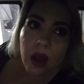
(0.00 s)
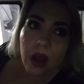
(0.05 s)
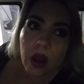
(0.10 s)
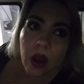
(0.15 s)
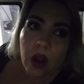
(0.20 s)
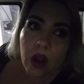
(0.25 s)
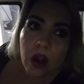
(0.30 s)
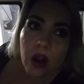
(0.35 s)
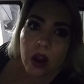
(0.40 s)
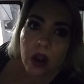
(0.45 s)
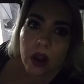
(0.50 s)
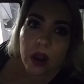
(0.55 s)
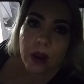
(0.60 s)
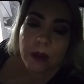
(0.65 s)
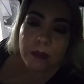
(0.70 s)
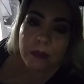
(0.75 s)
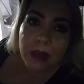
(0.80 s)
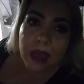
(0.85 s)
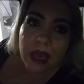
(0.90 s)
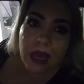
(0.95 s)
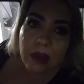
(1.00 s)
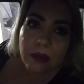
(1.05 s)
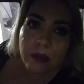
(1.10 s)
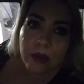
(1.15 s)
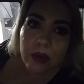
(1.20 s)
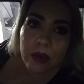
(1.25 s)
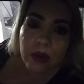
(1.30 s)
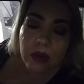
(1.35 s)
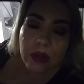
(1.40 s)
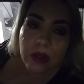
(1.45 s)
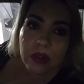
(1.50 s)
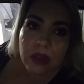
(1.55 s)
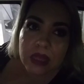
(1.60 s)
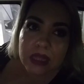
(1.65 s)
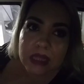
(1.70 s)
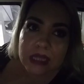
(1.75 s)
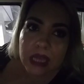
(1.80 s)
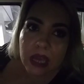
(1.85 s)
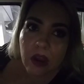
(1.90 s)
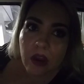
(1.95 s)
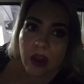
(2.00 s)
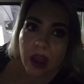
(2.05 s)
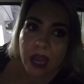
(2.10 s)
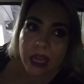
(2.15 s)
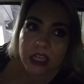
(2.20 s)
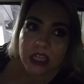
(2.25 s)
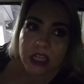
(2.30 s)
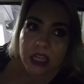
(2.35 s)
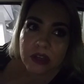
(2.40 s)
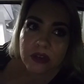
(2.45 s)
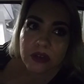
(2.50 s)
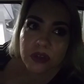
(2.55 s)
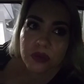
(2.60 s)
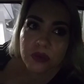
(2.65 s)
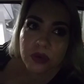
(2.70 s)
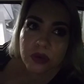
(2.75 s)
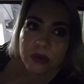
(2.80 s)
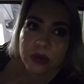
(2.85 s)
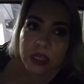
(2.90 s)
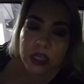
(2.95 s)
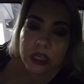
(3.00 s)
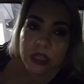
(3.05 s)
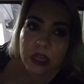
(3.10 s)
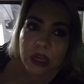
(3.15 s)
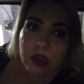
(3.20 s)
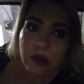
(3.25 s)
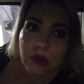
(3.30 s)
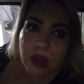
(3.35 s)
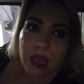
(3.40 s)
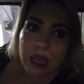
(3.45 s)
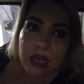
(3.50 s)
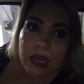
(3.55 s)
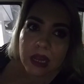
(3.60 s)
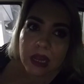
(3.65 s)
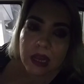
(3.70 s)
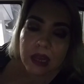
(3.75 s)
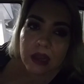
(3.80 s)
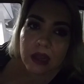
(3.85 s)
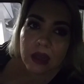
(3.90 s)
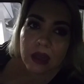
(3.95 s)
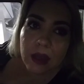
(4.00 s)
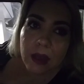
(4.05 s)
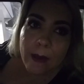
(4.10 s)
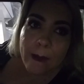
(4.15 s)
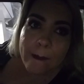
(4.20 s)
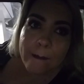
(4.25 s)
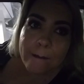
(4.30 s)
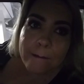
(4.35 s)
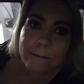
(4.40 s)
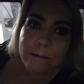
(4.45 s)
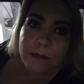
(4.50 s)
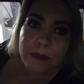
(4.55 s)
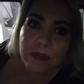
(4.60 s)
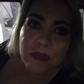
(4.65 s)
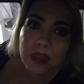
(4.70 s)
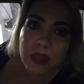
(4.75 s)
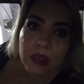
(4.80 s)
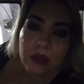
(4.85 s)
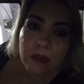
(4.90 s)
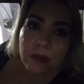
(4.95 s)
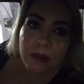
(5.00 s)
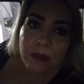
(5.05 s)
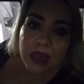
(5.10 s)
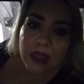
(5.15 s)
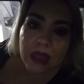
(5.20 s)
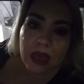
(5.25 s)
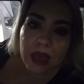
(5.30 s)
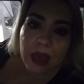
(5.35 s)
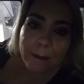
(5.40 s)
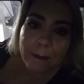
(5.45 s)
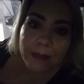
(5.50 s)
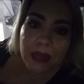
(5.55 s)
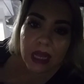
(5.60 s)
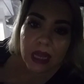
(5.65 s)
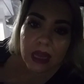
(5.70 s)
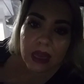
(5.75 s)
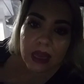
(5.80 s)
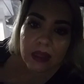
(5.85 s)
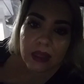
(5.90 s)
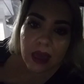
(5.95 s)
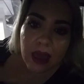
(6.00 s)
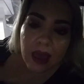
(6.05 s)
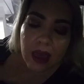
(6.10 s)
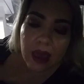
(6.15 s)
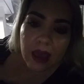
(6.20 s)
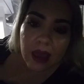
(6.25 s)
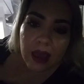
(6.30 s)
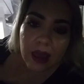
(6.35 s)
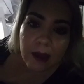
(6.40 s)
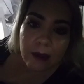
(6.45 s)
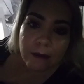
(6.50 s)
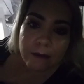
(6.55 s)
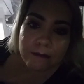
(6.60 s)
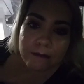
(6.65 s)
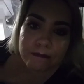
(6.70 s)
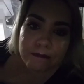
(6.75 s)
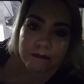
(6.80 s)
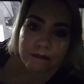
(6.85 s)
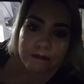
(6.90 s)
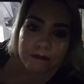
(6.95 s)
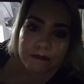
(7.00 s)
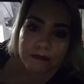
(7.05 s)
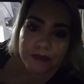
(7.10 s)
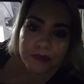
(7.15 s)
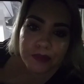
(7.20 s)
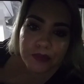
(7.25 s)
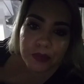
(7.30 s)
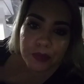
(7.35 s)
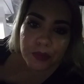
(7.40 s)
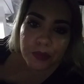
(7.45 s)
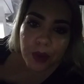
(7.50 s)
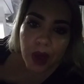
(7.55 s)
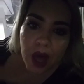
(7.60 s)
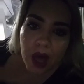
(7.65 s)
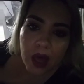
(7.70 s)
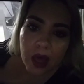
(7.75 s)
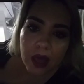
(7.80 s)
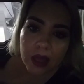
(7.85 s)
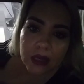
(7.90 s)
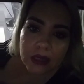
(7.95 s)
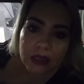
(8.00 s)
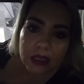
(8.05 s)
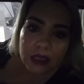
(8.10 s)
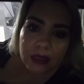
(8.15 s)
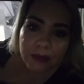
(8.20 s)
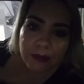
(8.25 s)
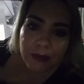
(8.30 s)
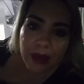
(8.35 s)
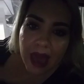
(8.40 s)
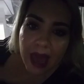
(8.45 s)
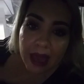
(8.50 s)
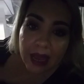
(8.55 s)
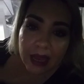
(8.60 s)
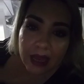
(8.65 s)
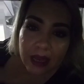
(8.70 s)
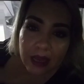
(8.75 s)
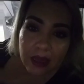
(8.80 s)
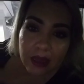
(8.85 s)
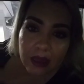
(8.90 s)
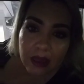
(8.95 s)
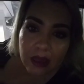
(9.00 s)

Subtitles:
our eyeshadows were originally created by the company that bought MAC,